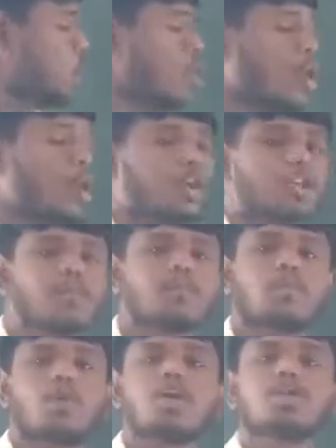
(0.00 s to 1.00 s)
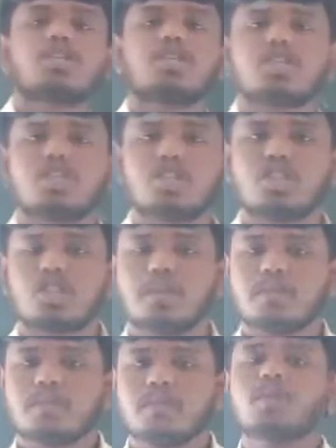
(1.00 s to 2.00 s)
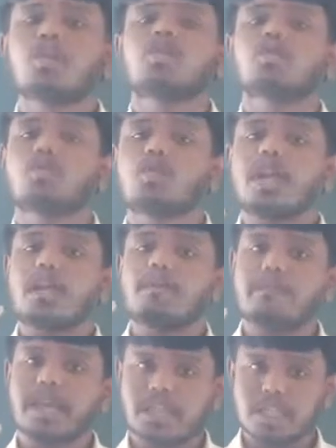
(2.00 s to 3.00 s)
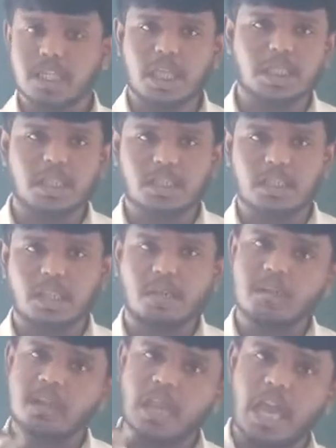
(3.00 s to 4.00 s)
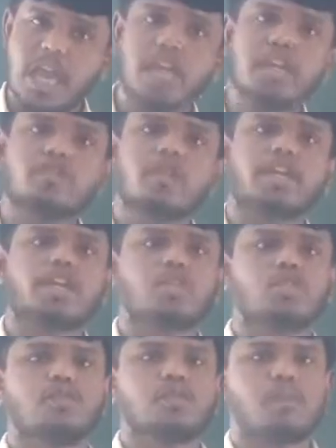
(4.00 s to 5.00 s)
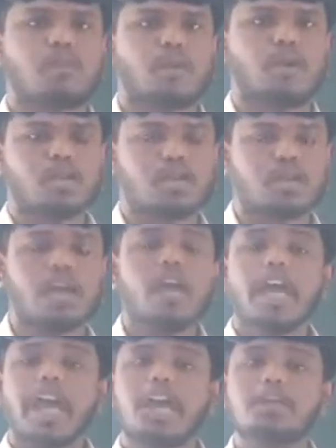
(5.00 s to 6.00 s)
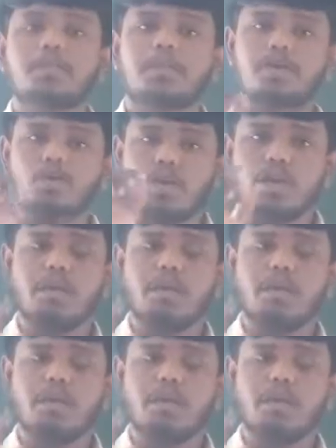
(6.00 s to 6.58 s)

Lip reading: long term production system, you can make changes in any factors of the production as per your